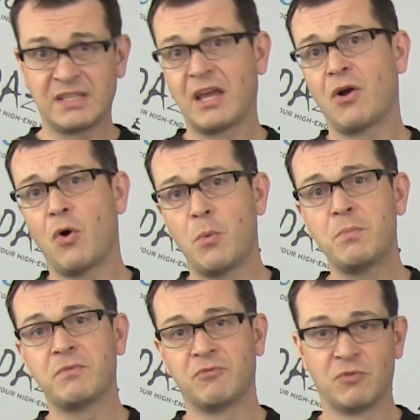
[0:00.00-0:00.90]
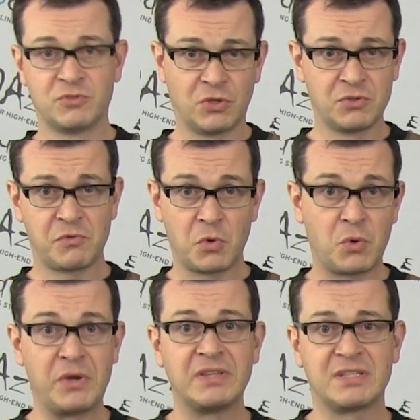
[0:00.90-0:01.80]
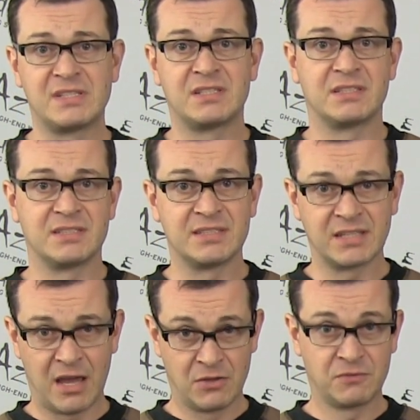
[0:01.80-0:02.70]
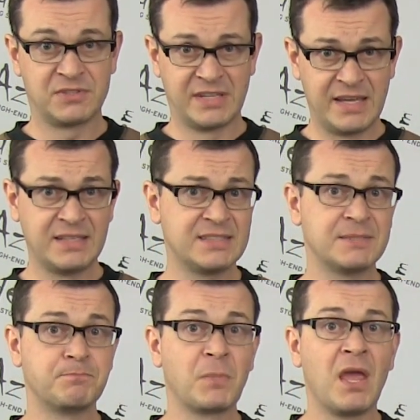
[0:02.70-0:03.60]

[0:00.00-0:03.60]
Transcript: and I hope for those of you who are interested in this kind of things,